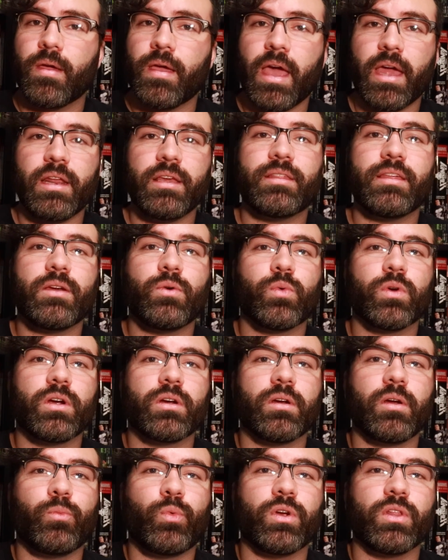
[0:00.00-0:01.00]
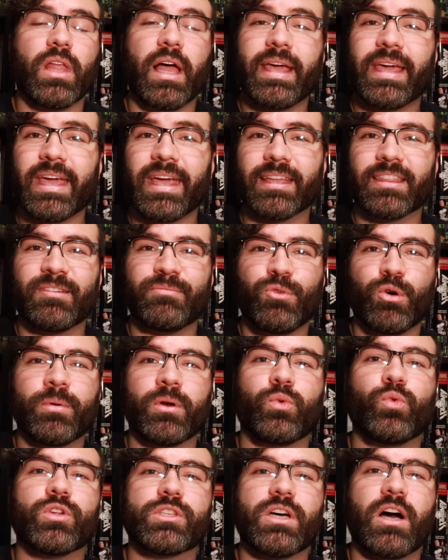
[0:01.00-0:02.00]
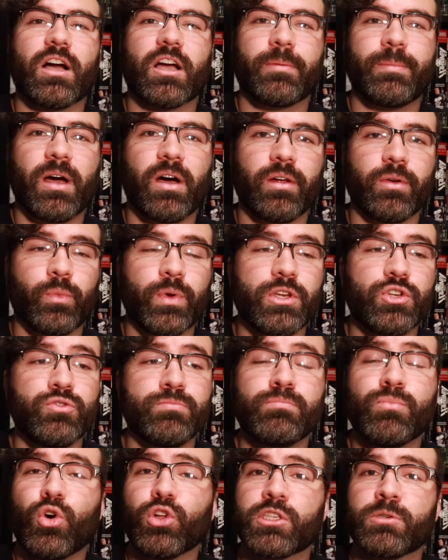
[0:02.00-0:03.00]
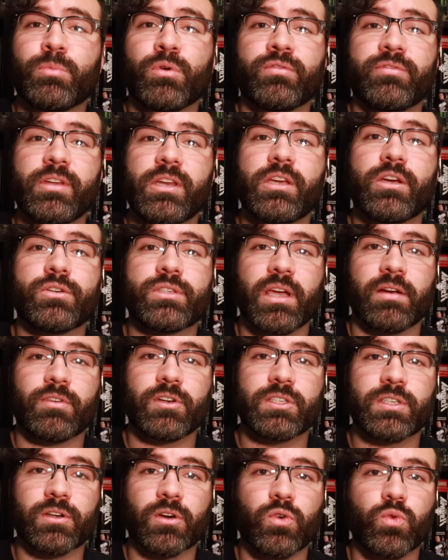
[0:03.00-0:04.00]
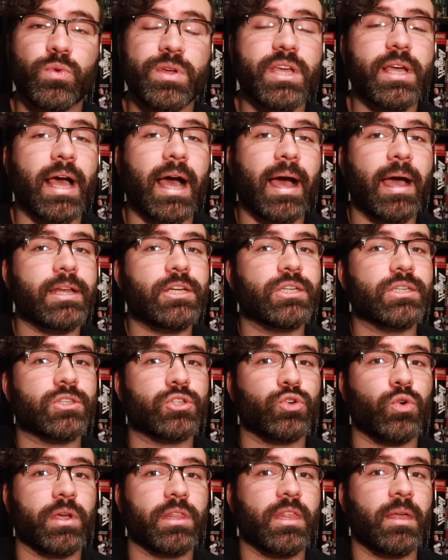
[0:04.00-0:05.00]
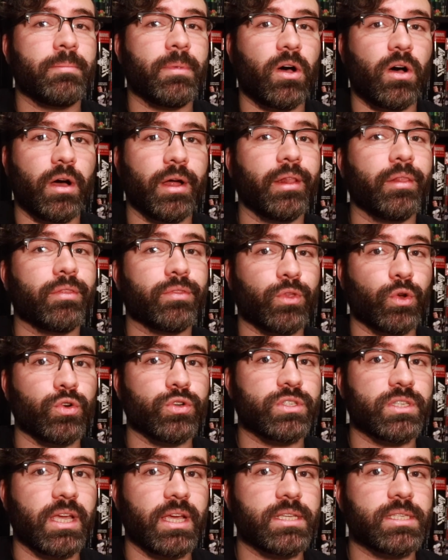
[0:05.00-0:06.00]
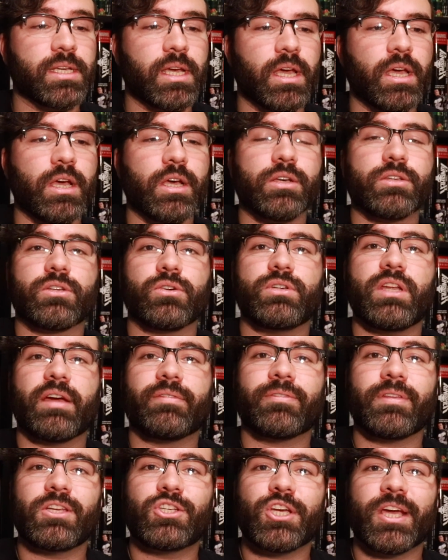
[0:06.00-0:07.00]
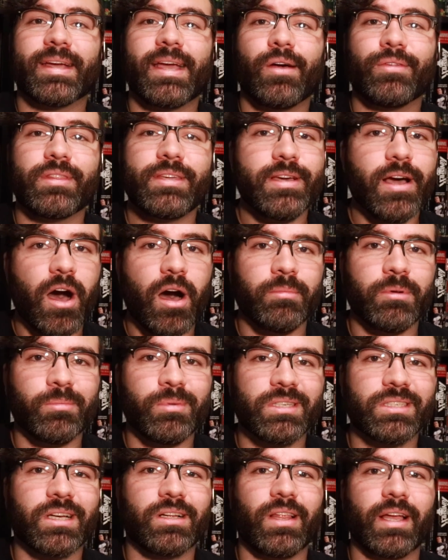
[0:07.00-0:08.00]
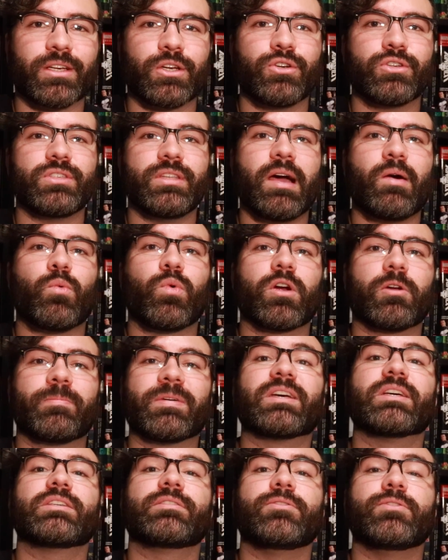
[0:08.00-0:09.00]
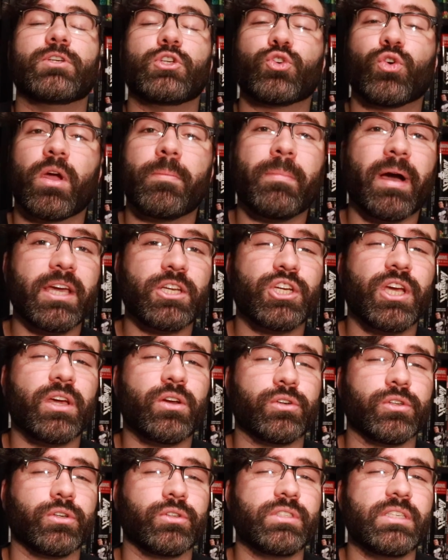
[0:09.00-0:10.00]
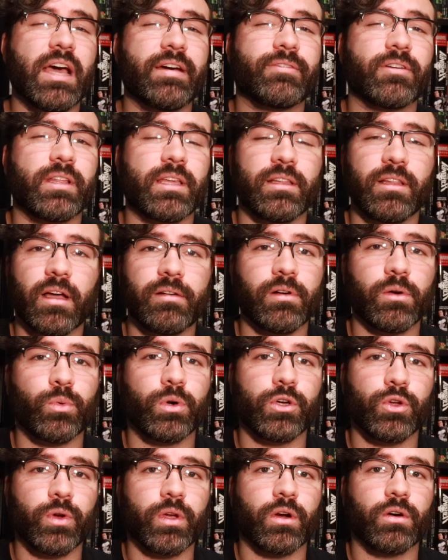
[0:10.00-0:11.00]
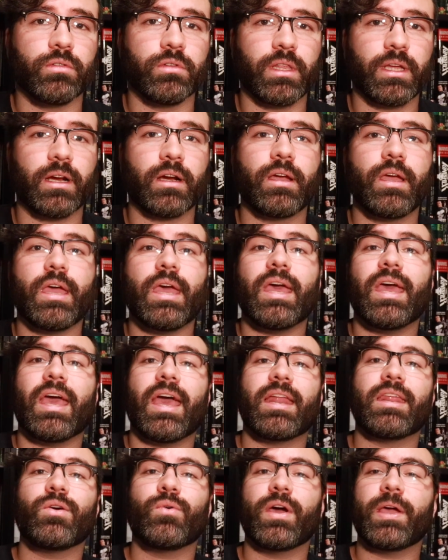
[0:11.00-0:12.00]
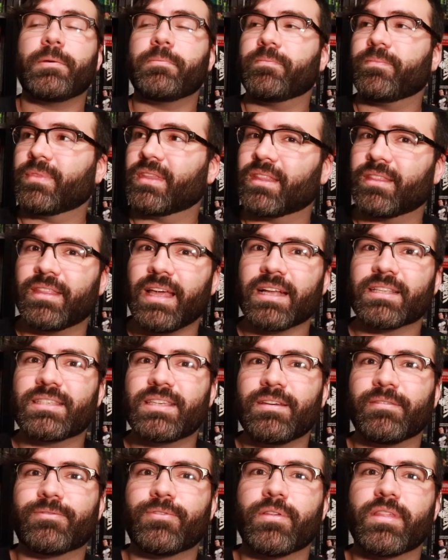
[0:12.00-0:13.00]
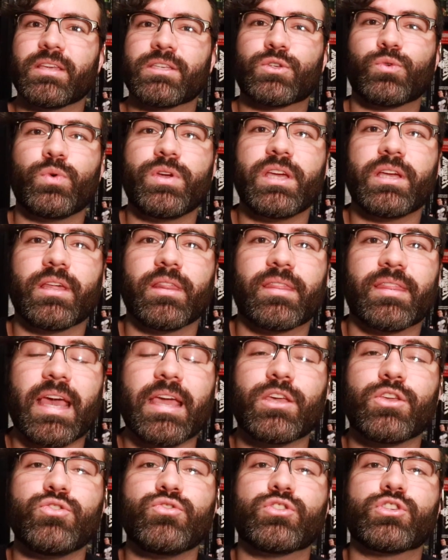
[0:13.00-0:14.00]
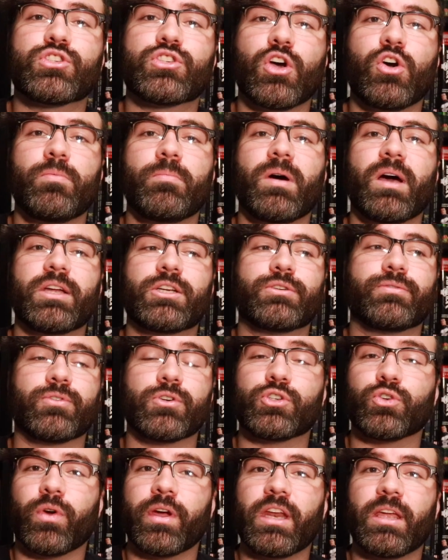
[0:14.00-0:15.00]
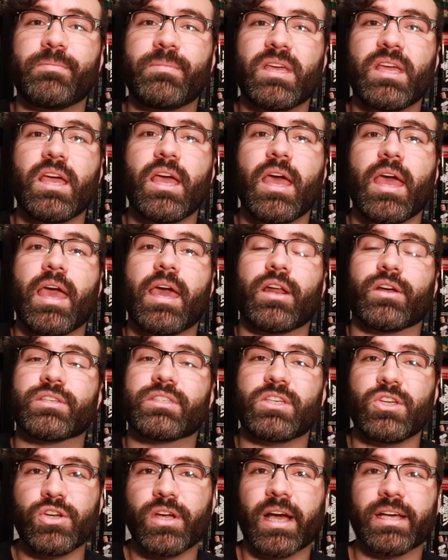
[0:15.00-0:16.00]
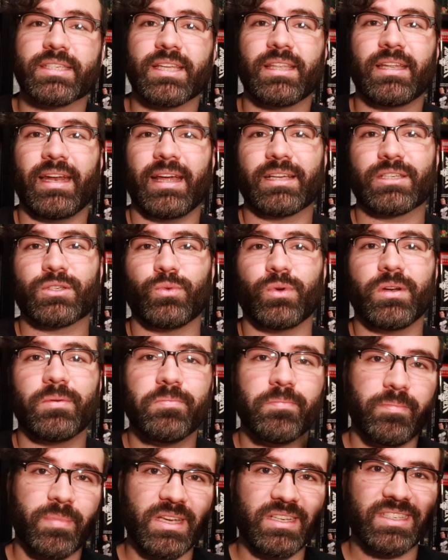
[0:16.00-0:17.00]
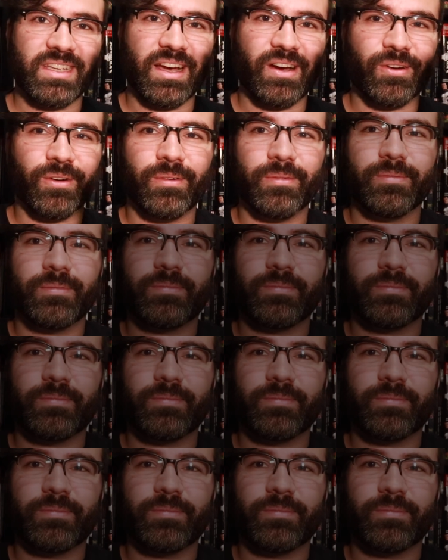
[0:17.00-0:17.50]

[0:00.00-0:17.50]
anything we're liking at the moment we'll talk about, and we do multiple videos every single week. I just joined them on Thursdays. So definitely check out the Omnibus Collectors Network, because if you enjoy my channel, you'll definitely love what we're doing over there. Anyway, that's it for this week. Thank you so much for joining me, and I'll see you guys on the next one. Peace out.